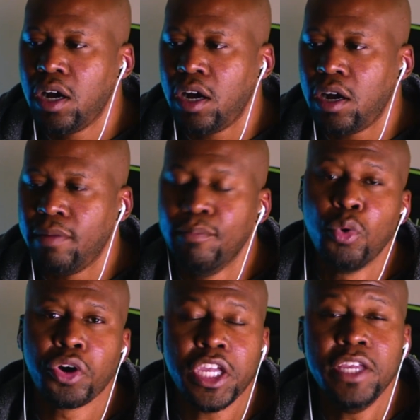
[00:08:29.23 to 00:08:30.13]
uh,
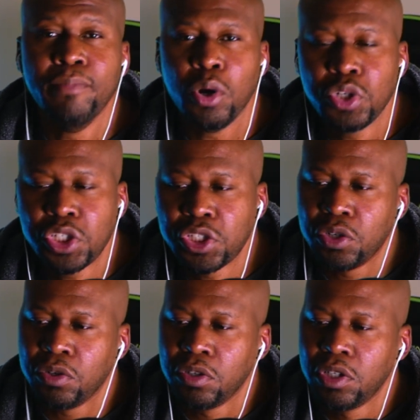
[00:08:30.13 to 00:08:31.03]
more
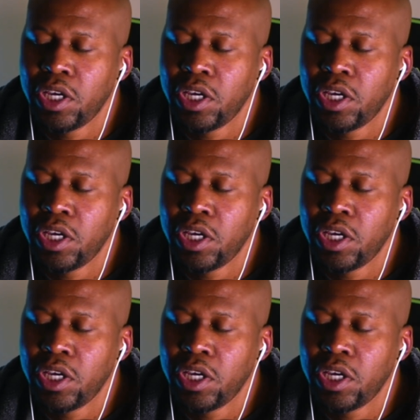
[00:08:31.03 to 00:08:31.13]
emotional,